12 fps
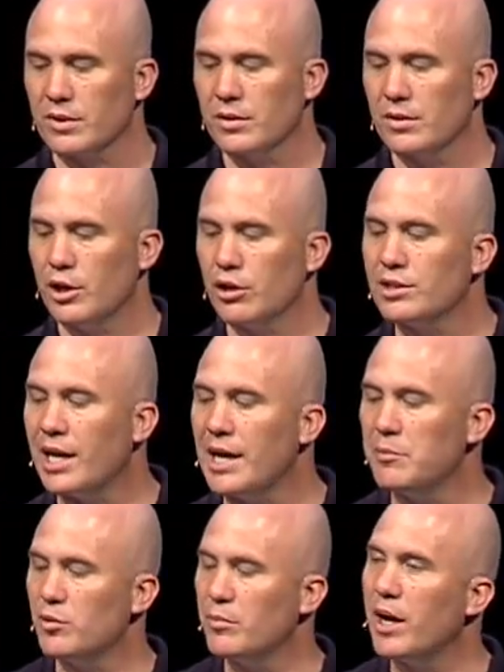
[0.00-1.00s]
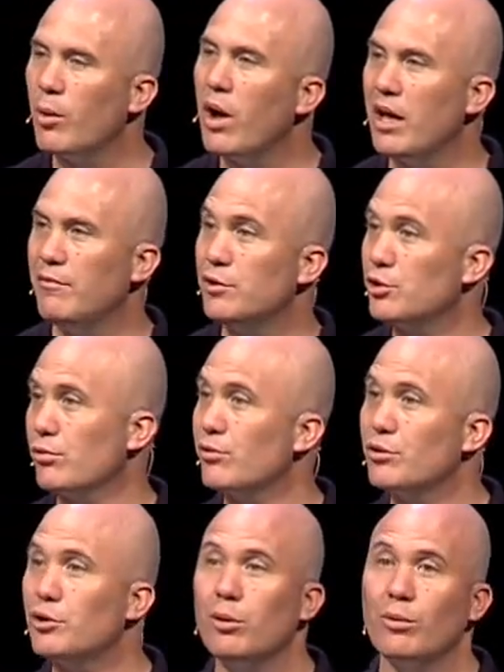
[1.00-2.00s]
There are times when my wife and
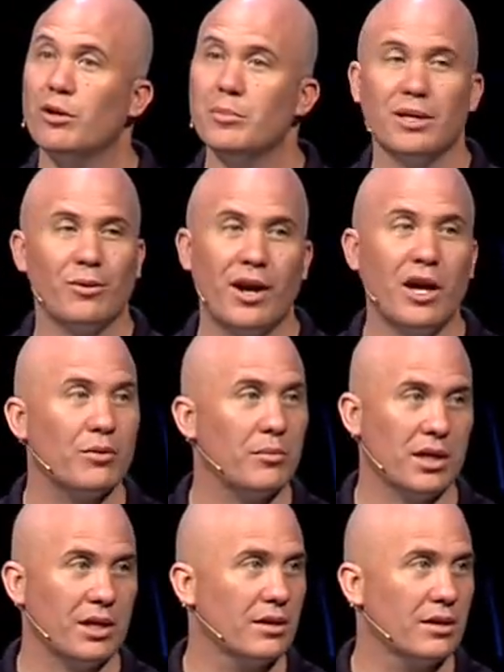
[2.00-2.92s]
children don't want to be around me.